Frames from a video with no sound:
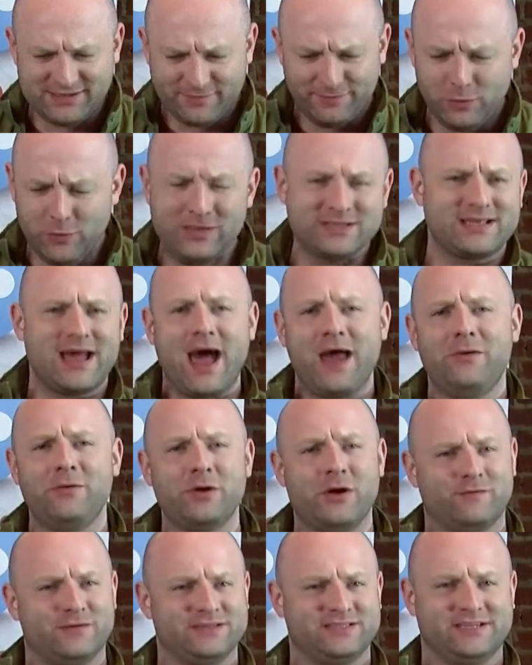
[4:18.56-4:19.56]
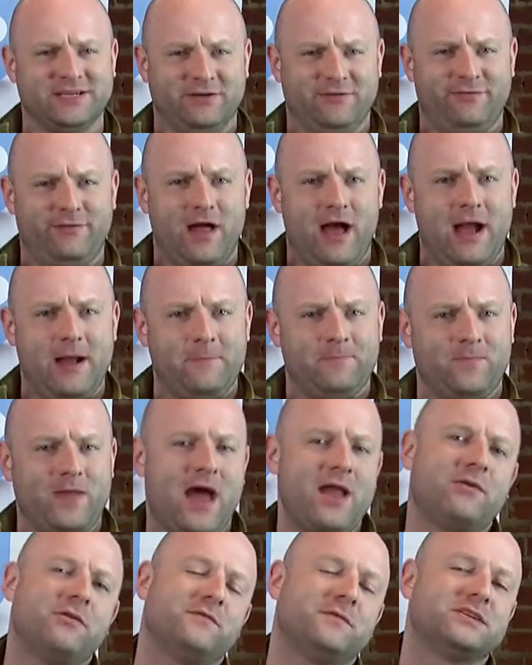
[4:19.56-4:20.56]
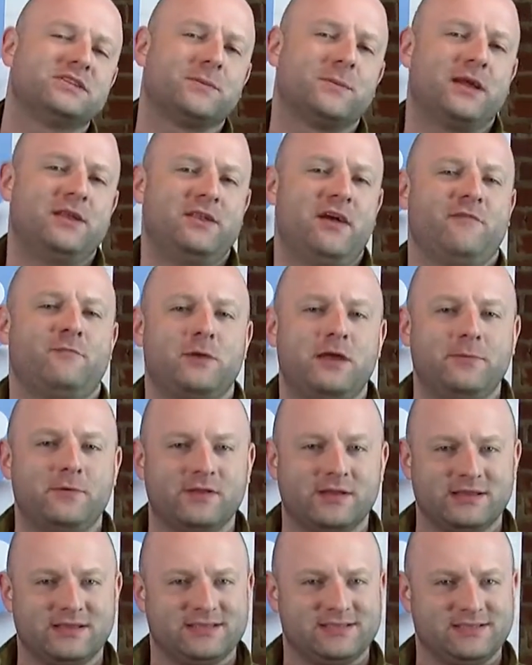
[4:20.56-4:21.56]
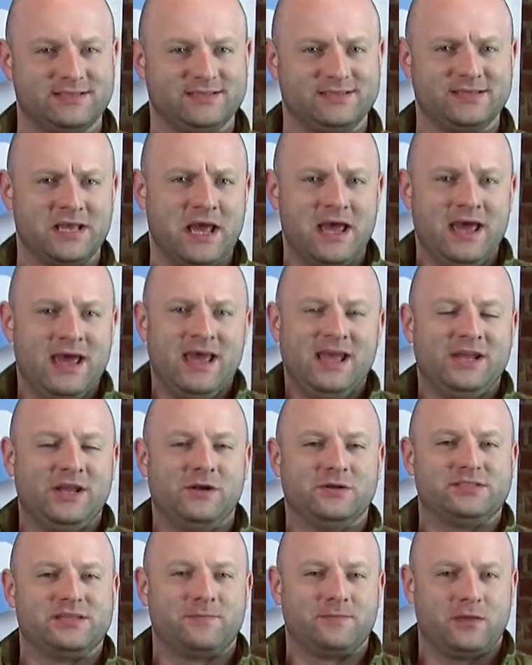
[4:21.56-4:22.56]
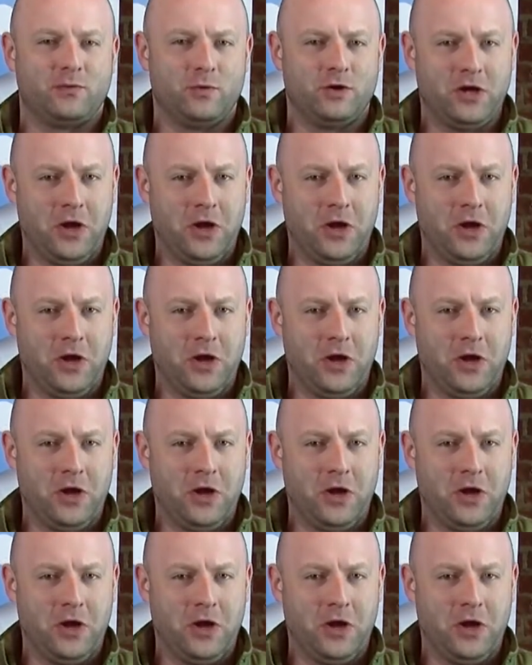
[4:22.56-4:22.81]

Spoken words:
a florist, I don't know if this is going to fly. I don't know if there's going to be enough people that this is, something that will